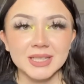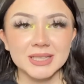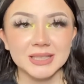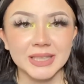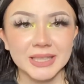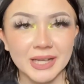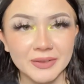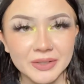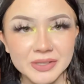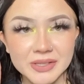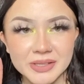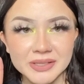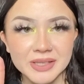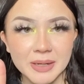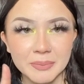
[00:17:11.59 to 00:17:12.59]
Like how there's
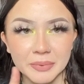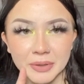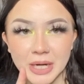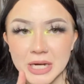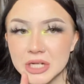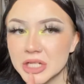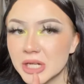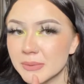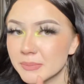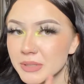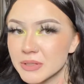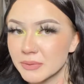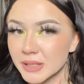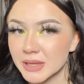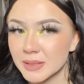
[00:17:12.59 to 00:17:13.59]
a separation
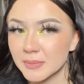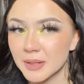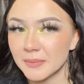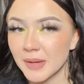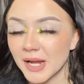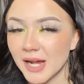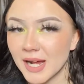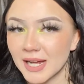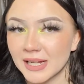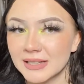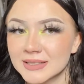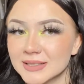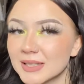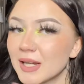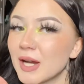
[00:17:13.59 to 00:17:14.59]
between them on my eyes.